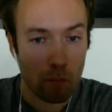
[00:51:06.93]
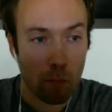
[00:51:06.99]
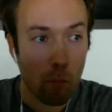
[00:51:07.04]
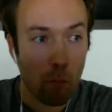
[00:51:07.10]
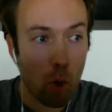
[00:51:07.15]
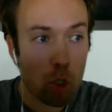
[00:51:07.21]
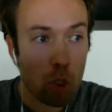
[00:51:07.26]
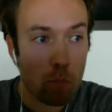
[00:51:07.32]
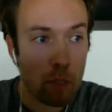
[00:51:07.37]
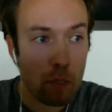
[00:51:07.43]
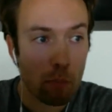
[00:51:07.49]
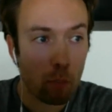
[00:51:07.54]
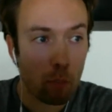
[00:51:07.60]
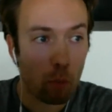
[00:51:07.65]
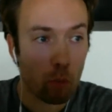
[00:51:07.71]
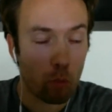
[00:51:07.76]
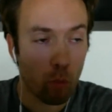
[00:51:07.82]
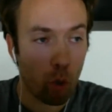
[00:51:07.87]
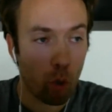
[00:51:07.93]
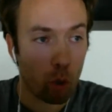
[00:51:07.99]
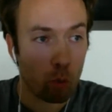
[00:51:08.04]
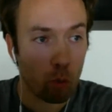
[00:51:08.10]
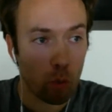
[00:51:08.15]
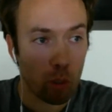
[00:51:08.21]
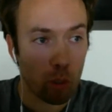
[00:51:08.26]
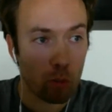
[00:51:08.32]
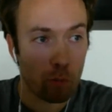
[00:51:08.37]
Most people who've worked
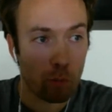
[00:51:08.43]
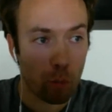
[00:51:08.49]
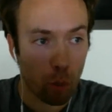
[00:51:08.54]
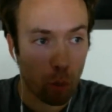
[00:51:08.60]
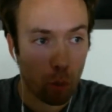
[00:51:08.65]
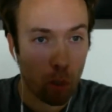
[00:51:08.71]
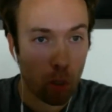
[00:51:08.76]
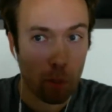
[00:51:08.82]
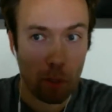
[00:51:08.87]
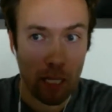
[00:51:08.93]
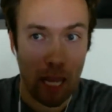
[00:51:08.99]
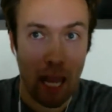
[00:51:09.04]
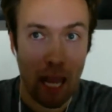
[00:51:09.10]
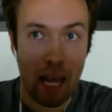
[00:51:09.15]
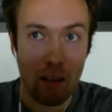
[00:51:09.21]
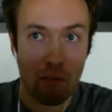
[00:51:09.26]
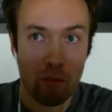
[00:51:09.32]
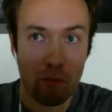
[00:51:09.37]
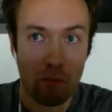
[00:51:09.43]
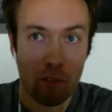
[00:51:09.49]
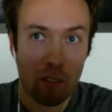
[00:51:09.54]
with programming have